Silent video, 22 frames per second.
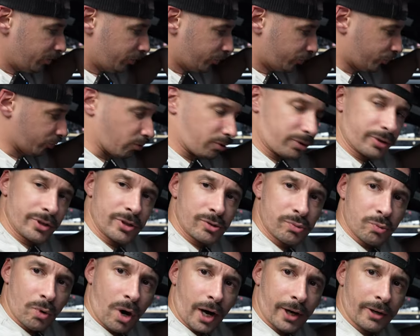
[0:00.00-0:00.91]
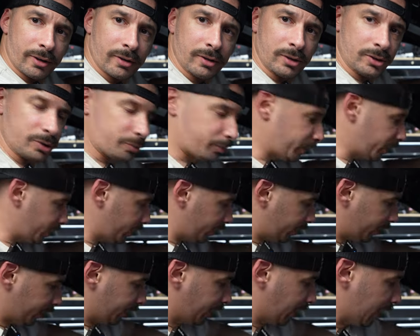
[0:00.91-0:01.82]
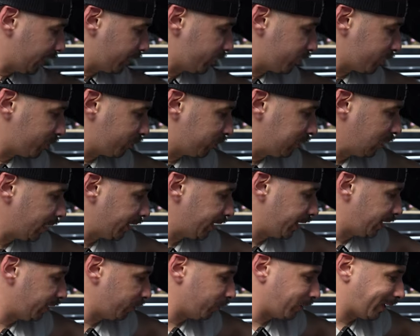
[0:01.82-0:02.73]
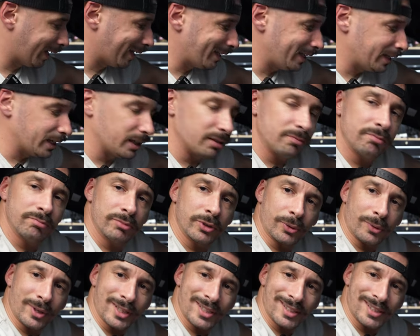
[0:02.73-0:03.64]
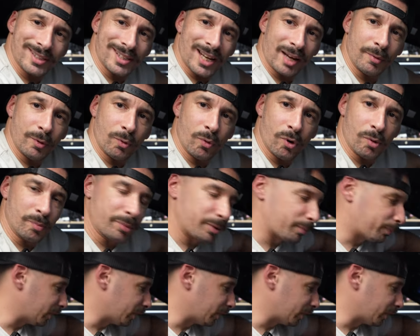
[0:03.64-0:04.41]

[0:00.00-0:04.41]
shorten this wire a little bit and kind of just plug it in when I need it. The rest of the time it won't be